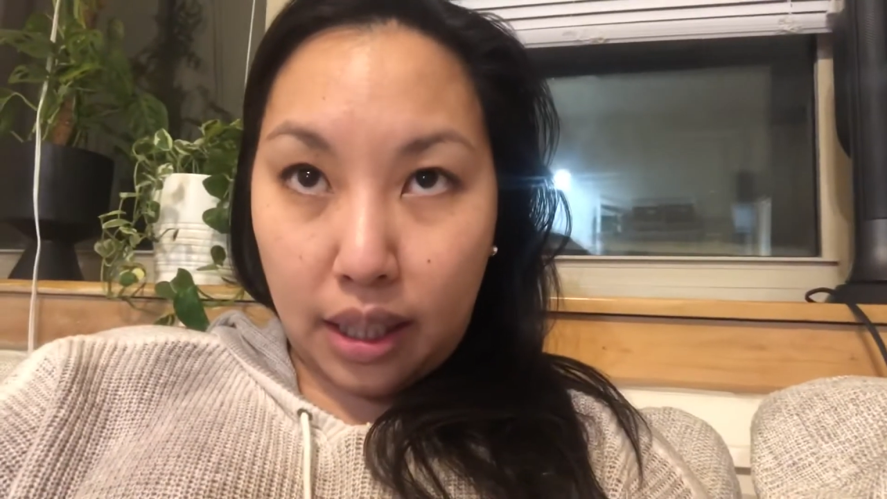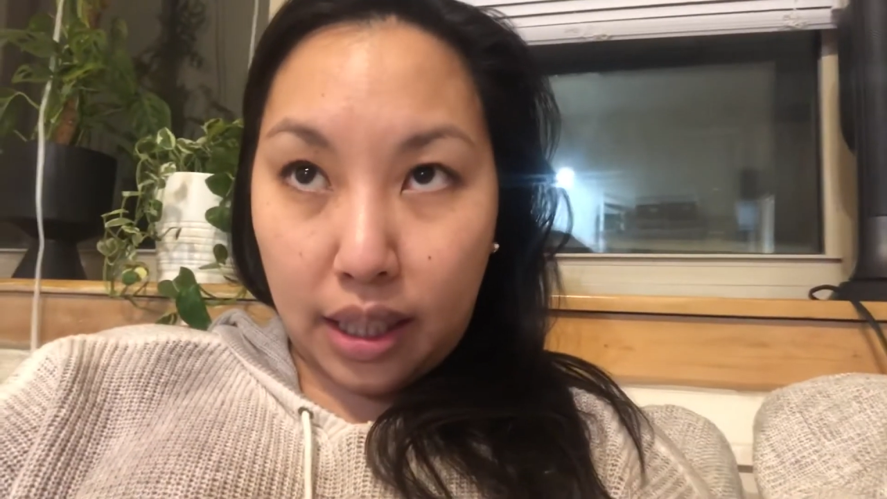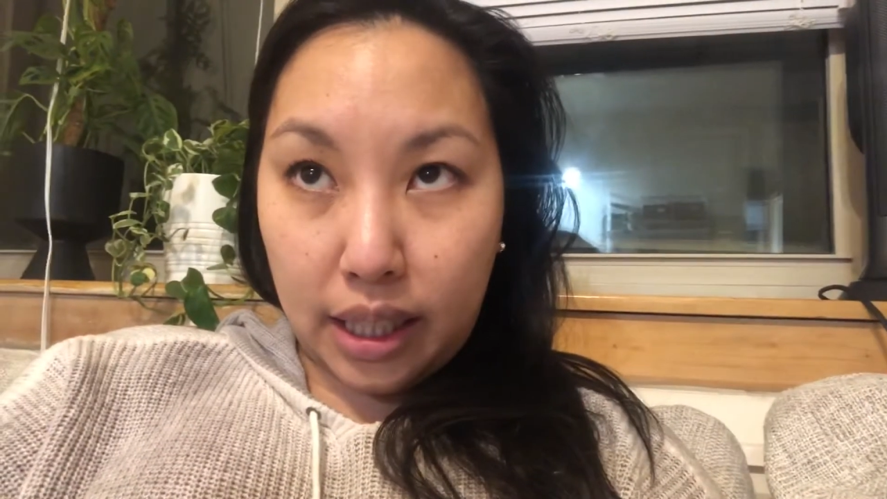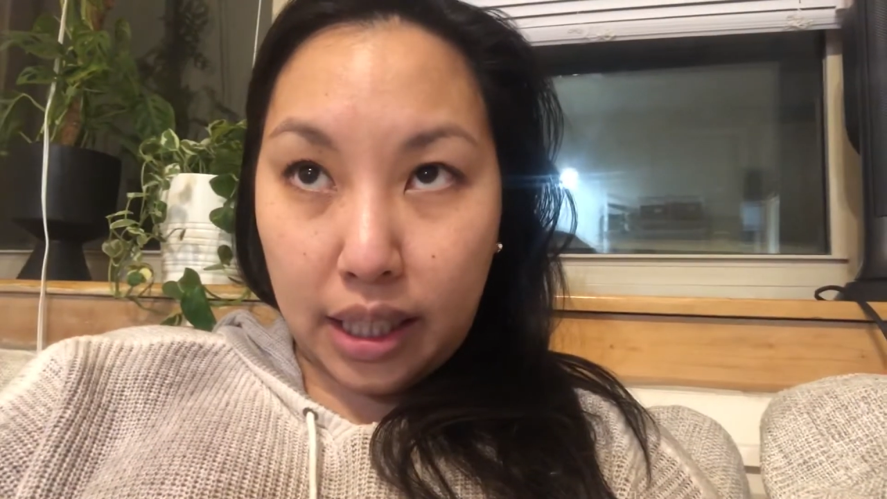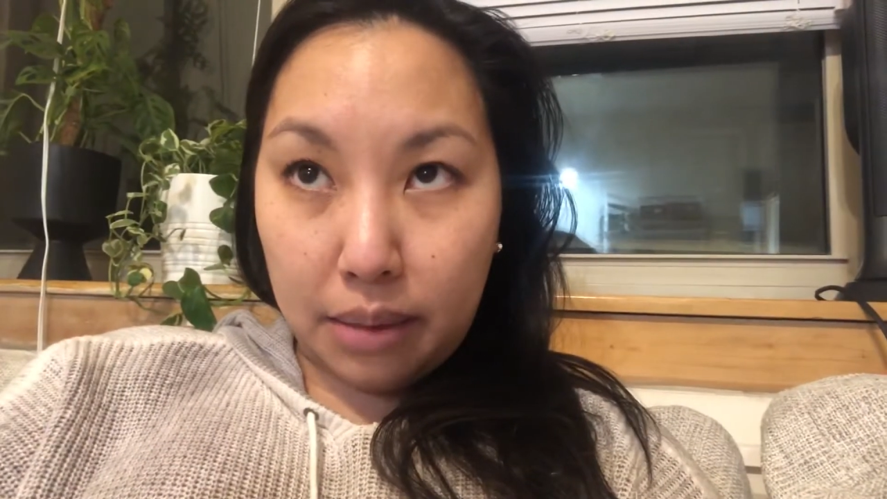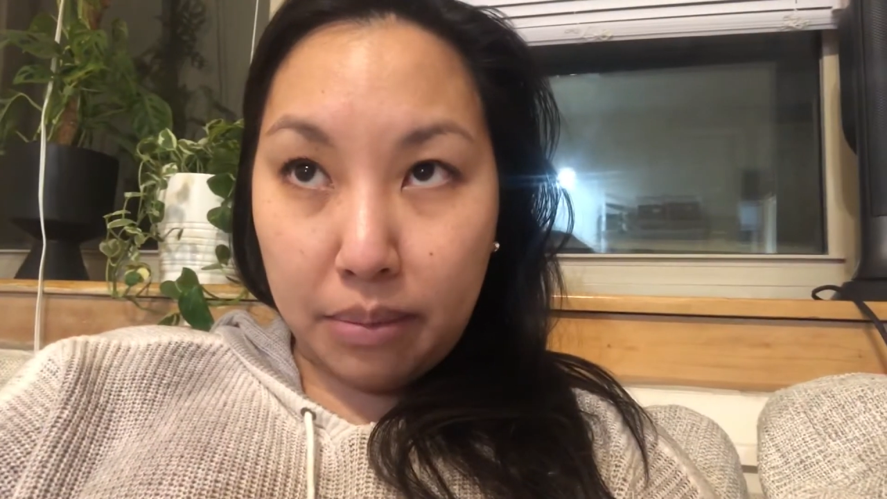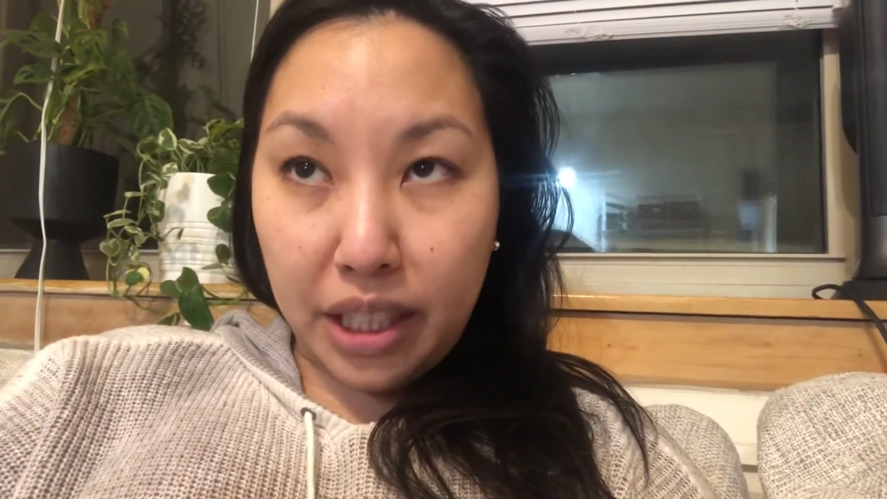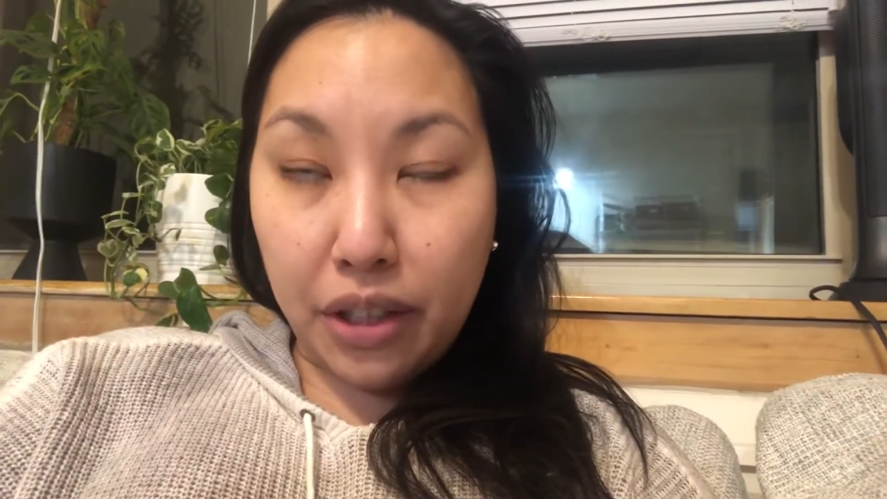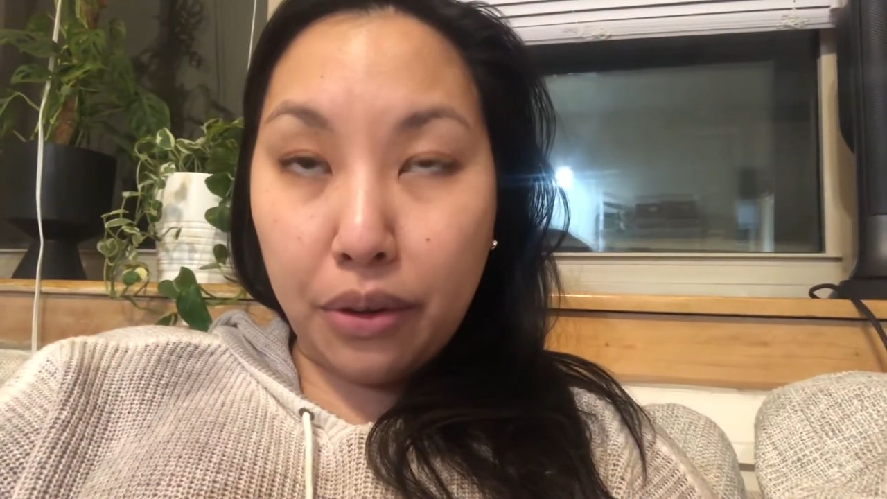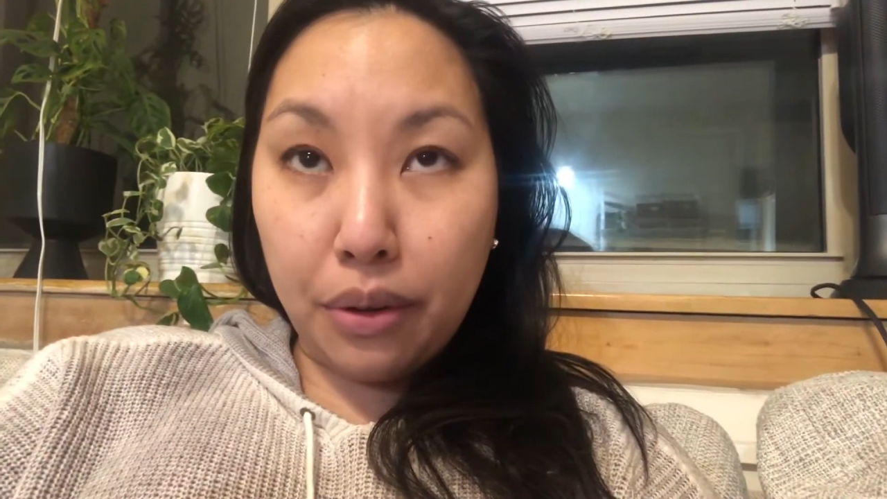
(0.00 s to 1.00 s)

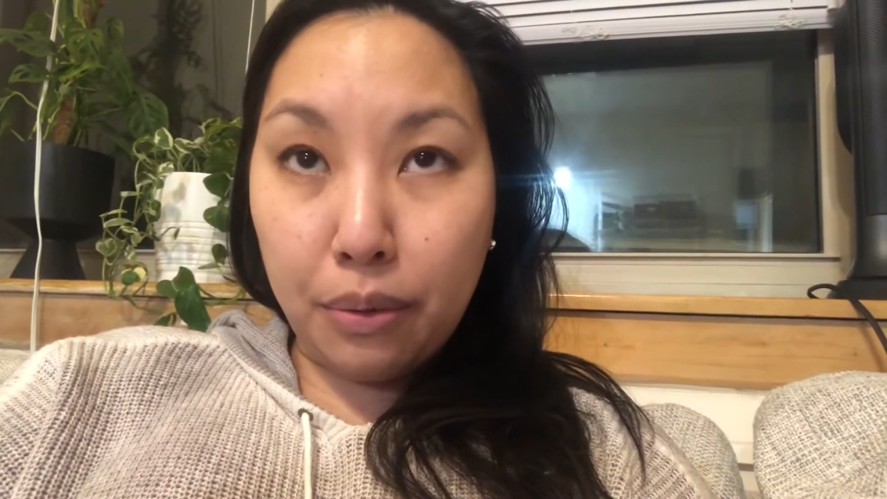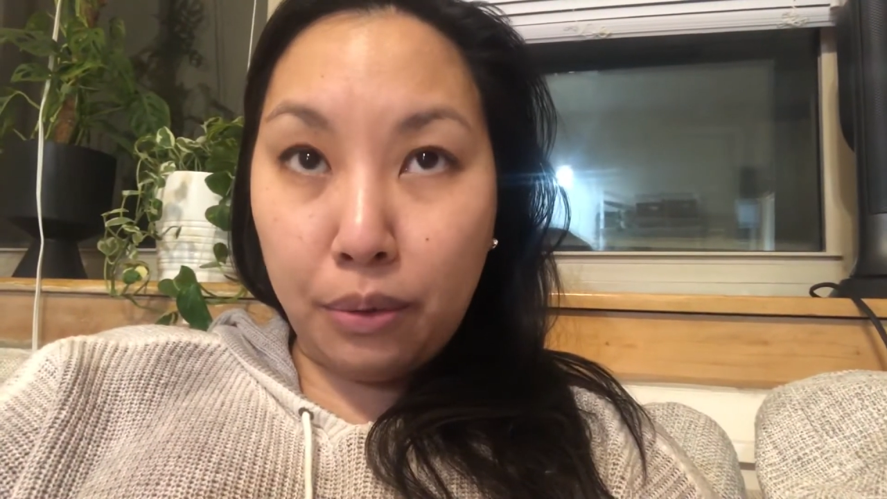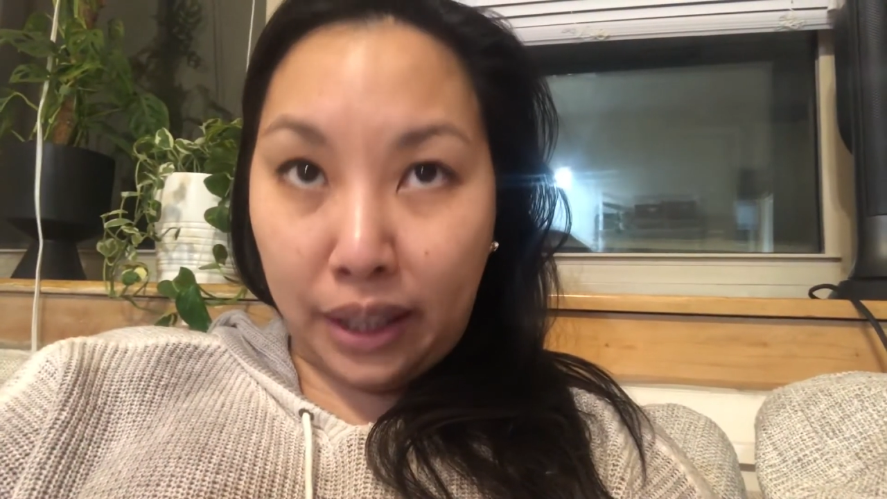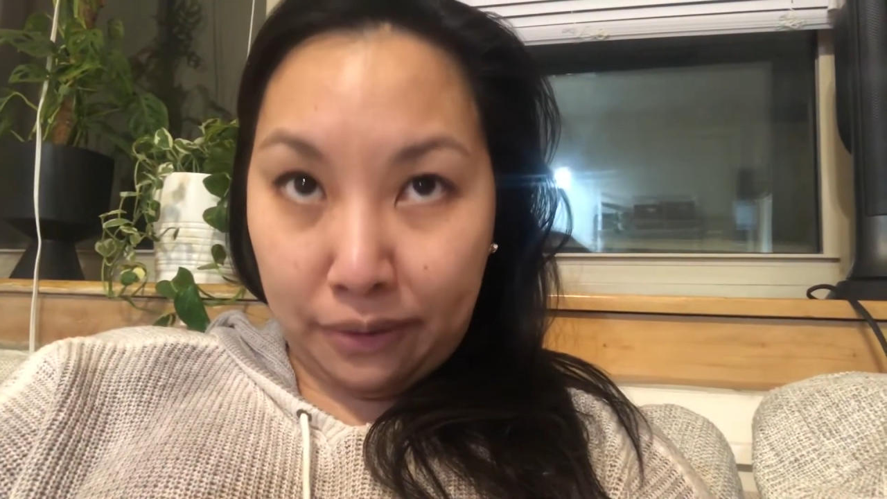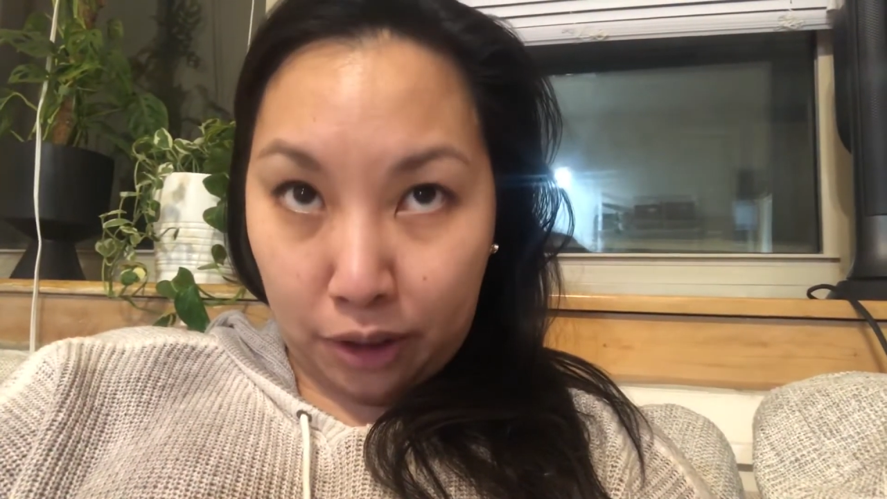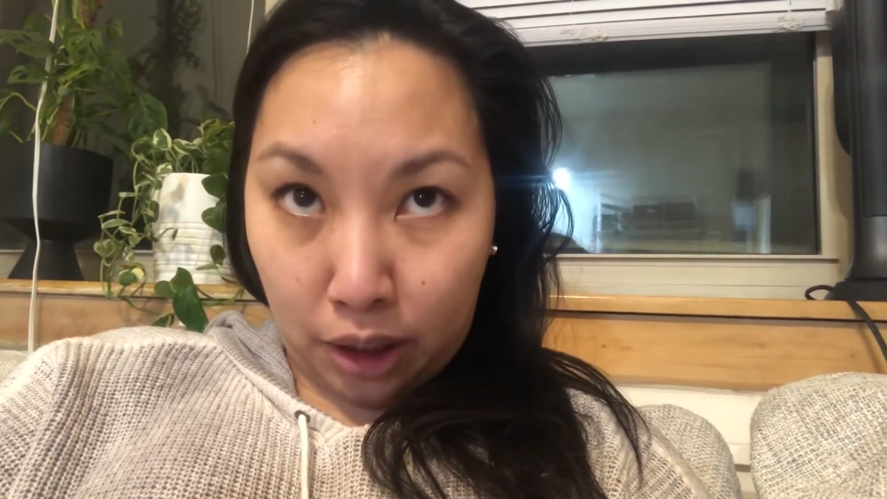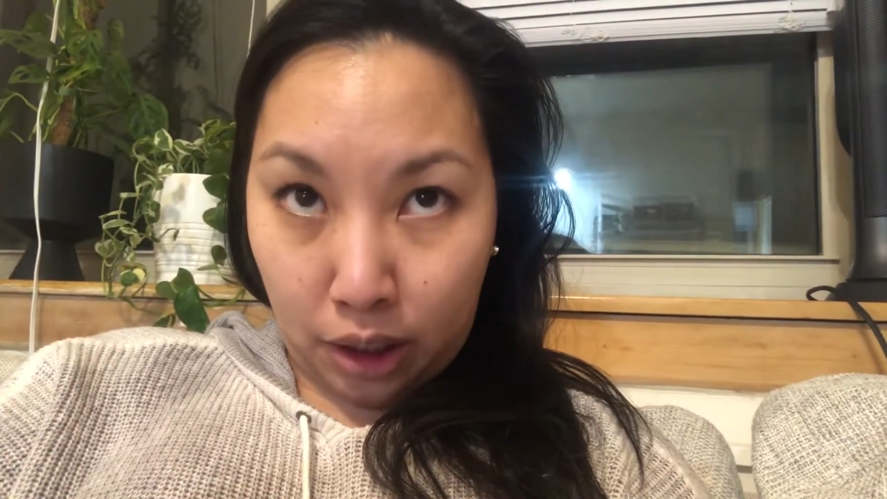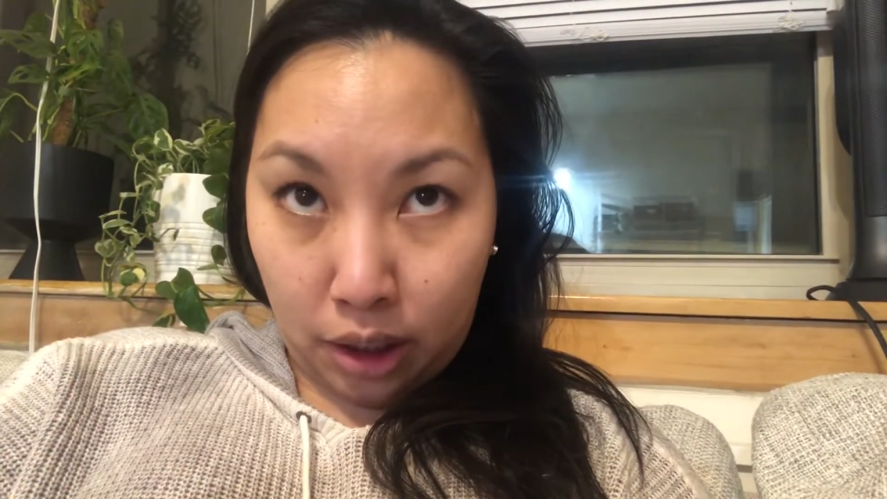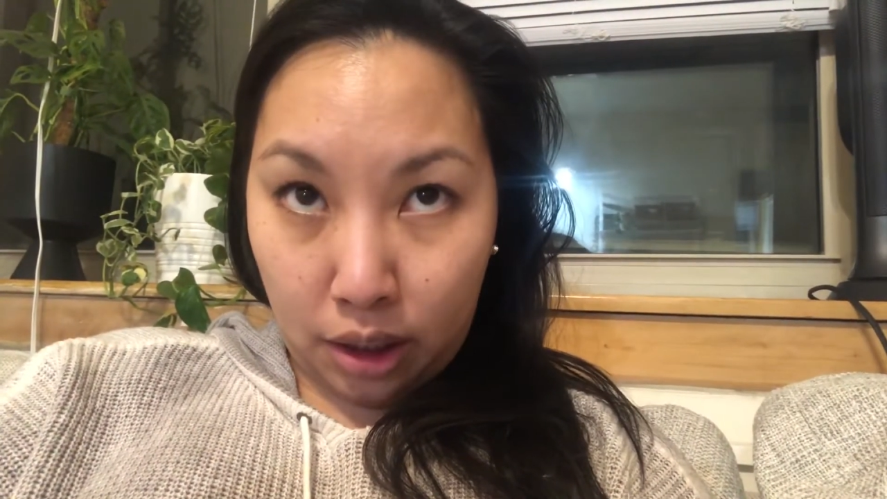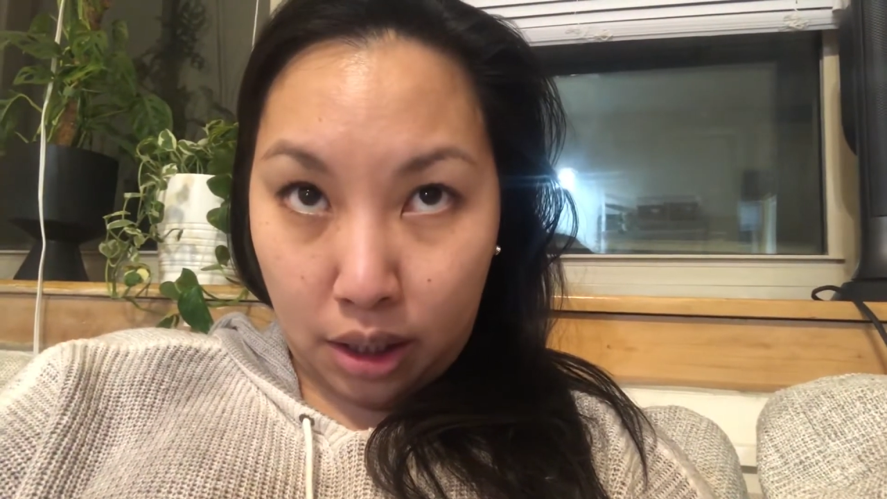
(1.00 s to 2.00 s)
near the river,